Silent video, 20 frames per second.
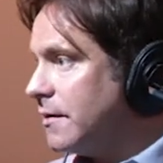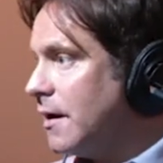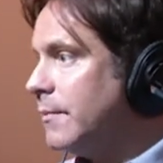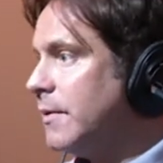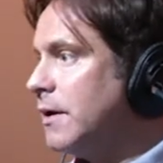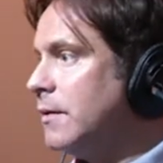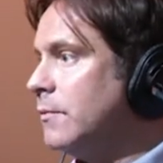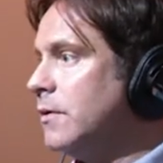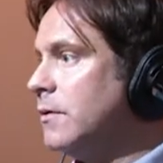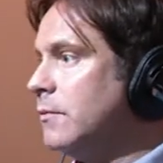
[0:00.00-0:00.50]
I
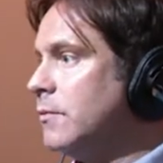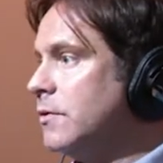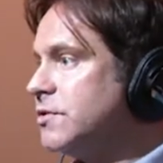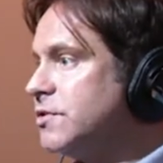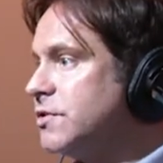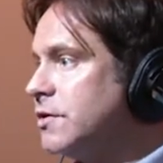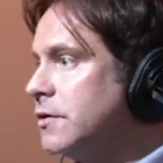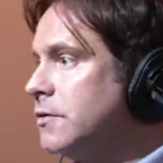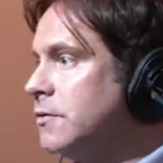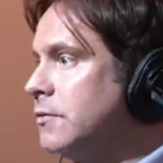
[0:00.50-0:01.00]
mean, we, are
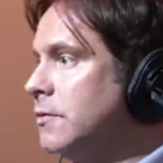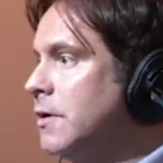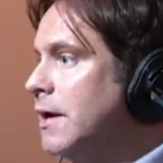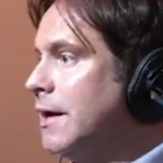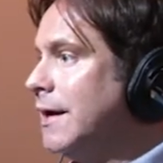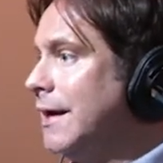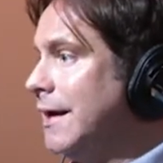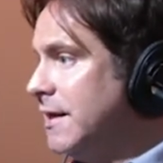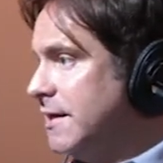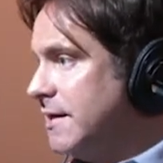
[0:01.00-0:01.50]
so
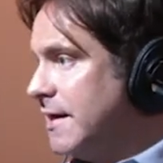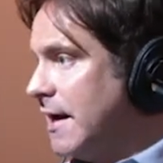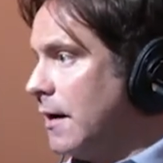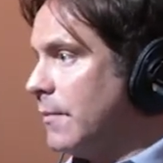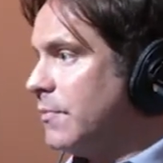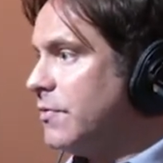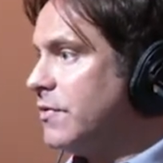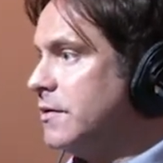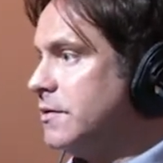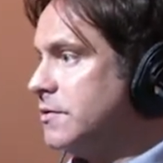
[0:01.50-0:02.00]
in
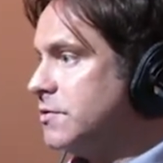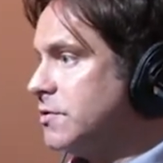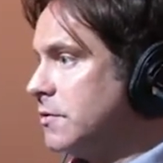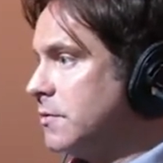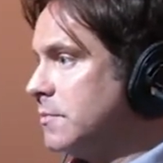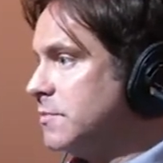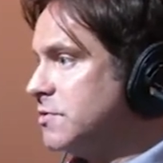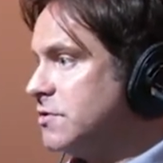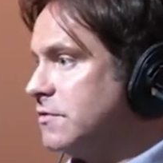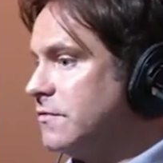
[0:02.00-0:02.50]
depth in
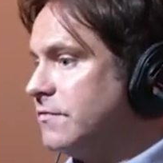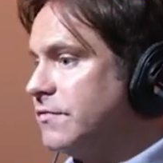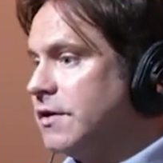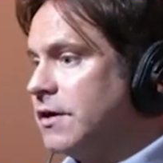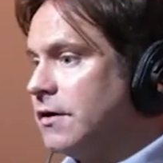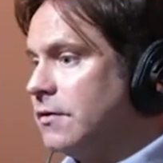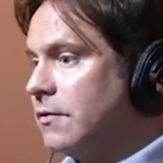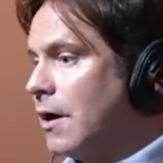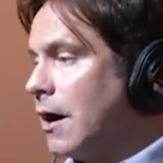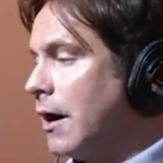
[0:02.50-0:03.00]
terms of, you
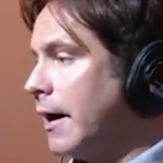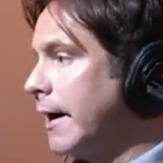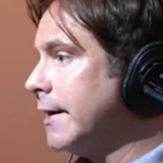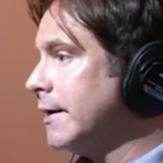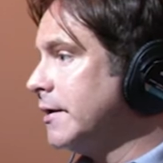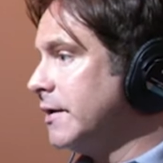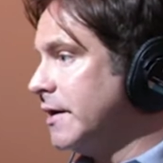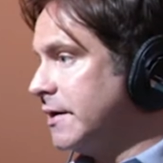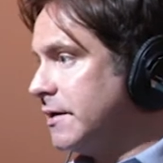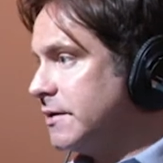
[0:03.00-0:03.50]
know, our
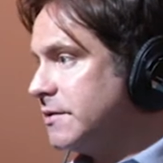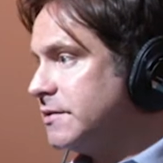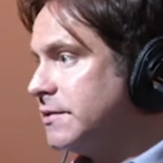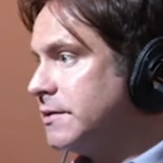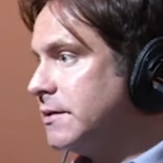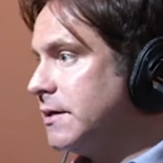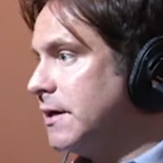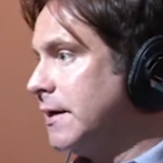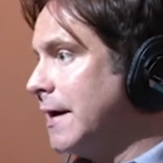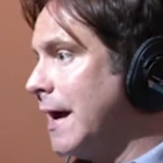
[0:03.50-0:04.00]
analytics
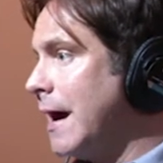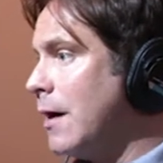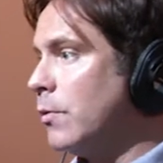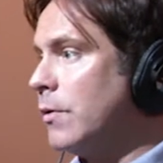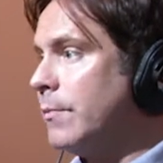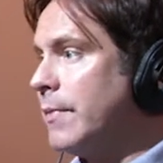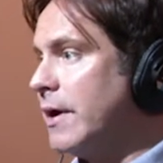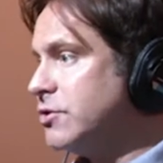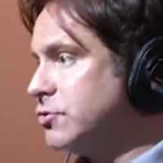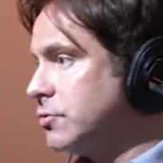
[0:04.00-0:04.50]
and, and how we're
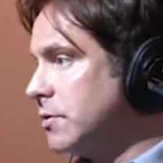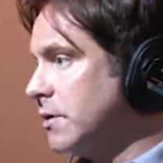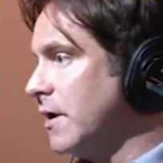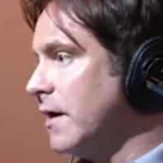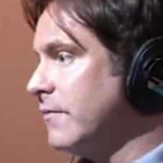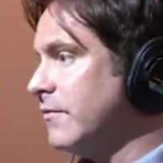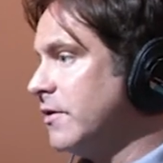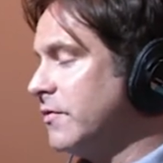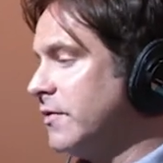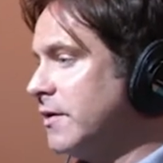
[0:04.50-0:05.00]
measuring
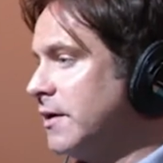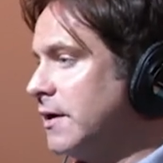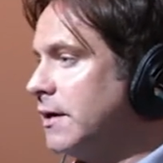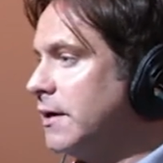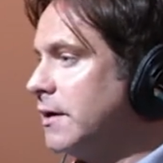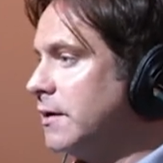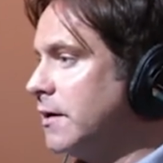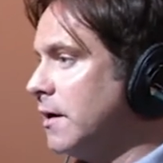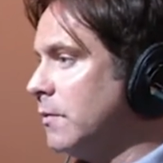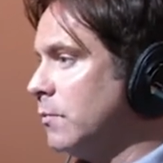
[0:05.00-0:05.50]
everything
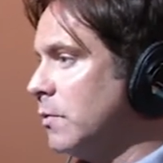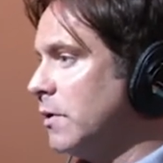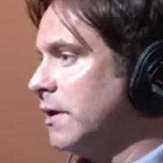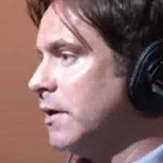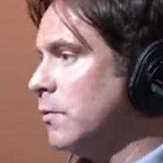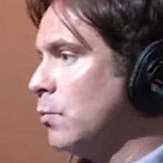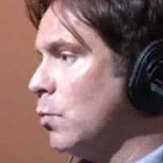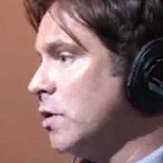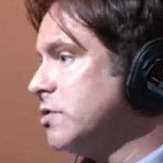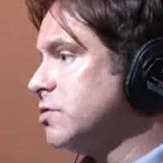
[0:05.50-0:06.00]
and, and really
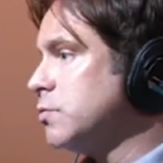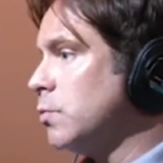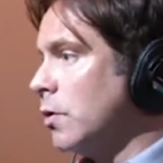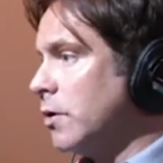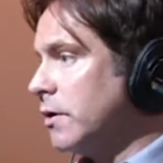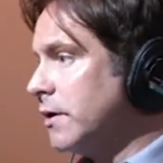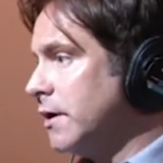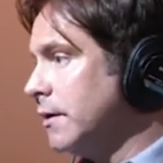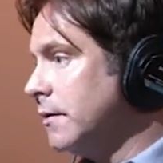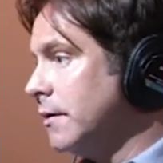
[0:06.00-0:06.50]
what's
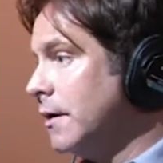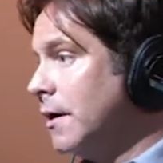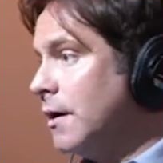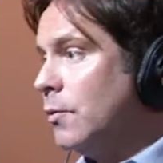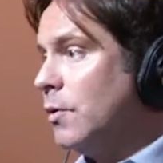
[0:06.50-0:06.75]
working,